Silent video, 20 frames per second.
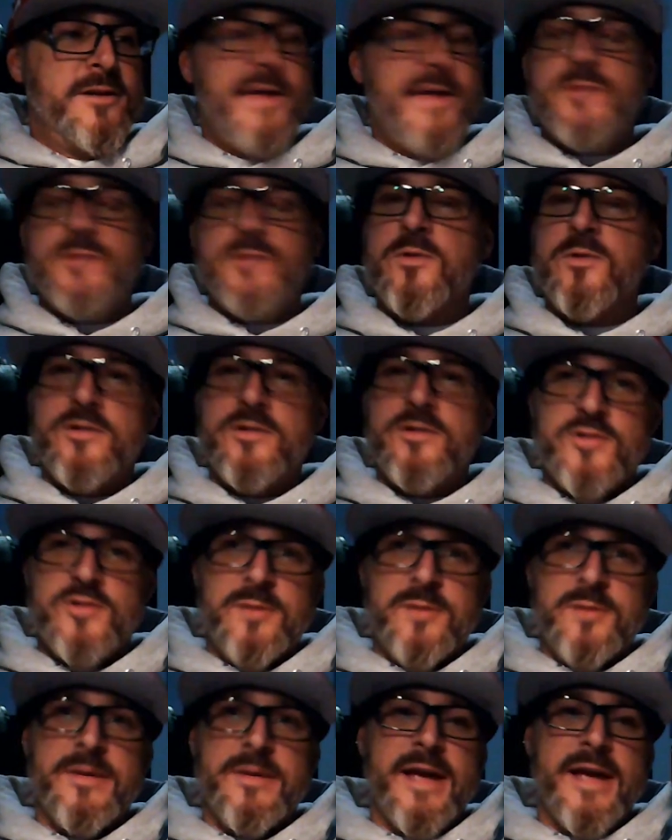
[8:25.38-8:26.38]
And that's where the
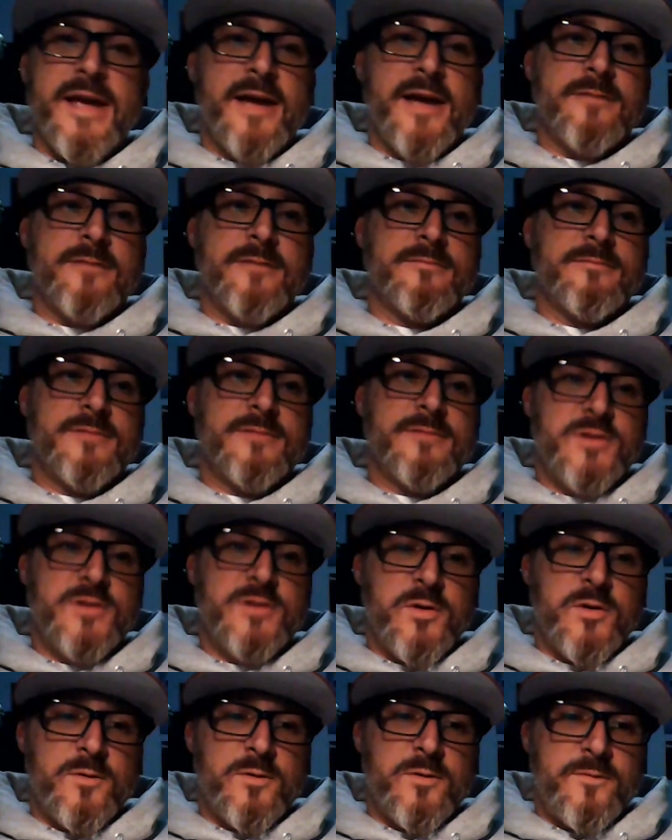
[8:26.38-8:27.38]
dream began.
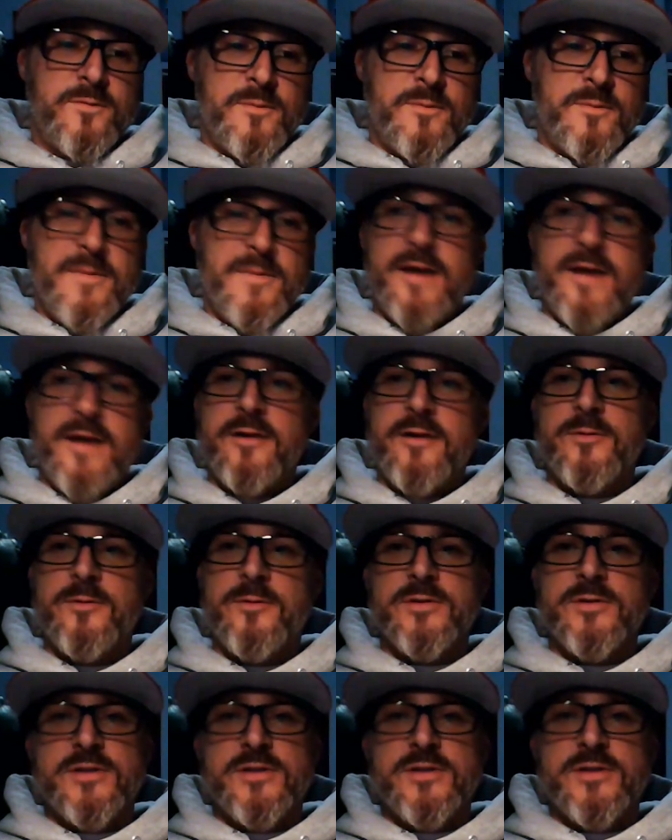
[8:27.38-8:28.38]
So from
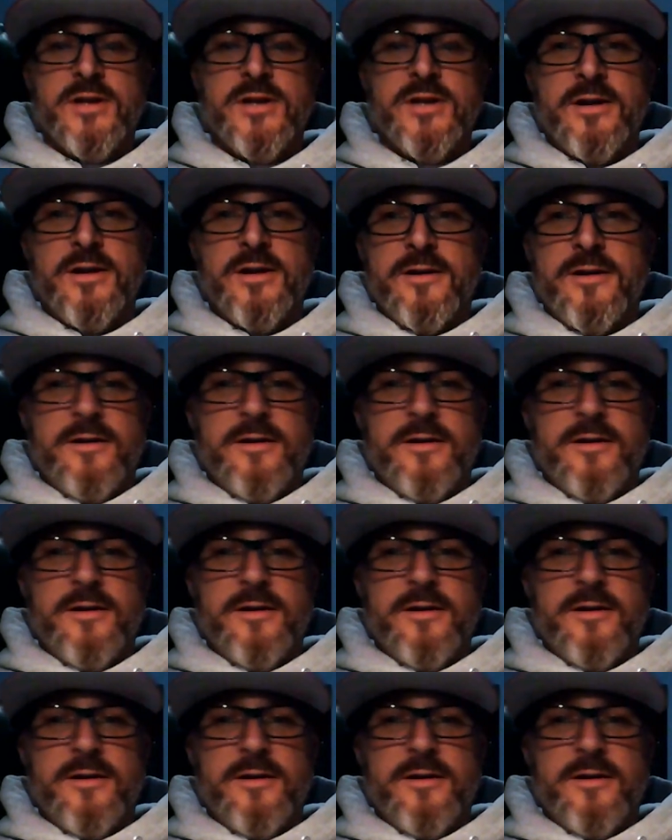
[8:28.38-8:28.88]
there, it was,